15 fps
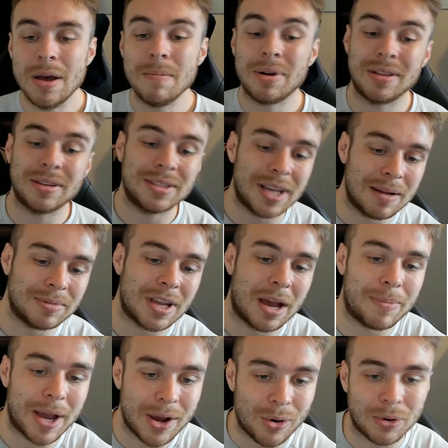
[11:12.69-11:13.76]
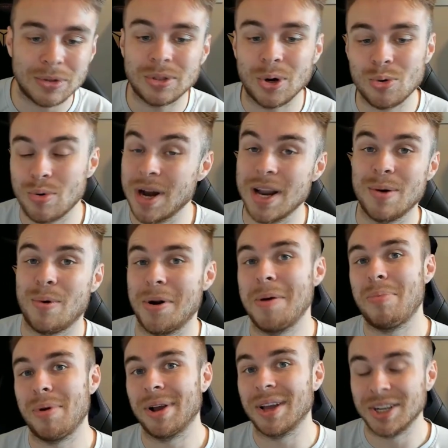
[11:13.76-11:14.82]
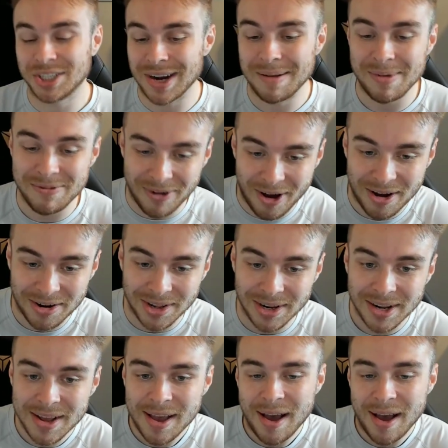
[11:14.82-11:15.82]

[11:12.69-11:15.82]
but at the same time, I also really want to bring in Jamie Vardy,